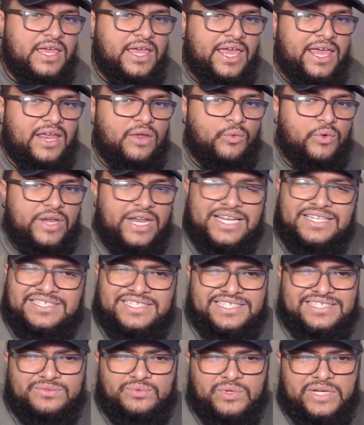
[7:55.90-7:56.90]
And when
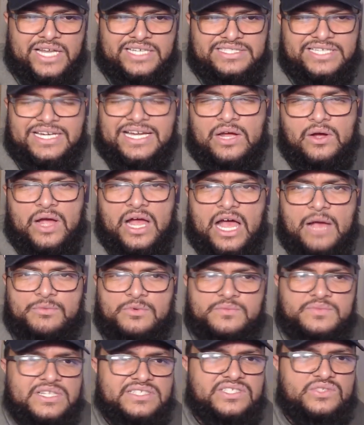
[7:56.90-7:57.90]
I check out
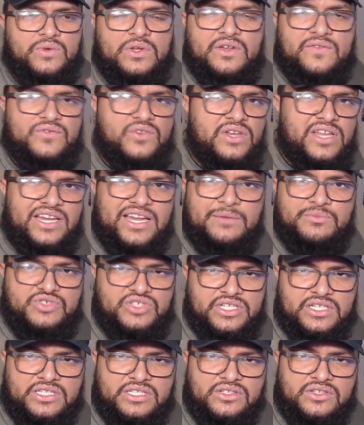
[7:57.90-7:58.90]
albums, I just want to feel like I'm
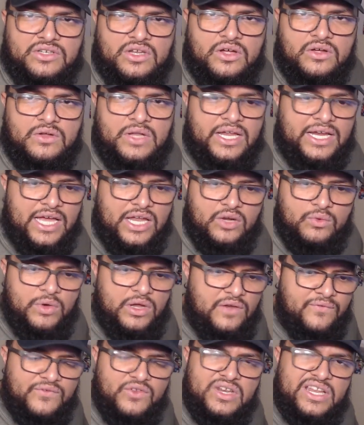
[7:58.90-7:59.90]
chilling, you know? Like, I don't
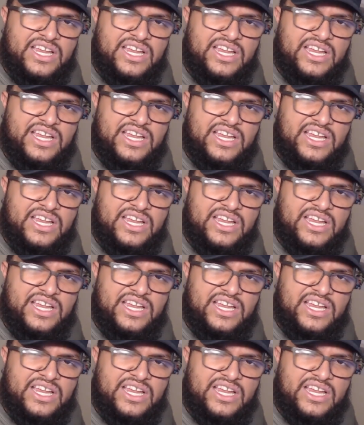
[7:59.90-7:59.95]
want to feel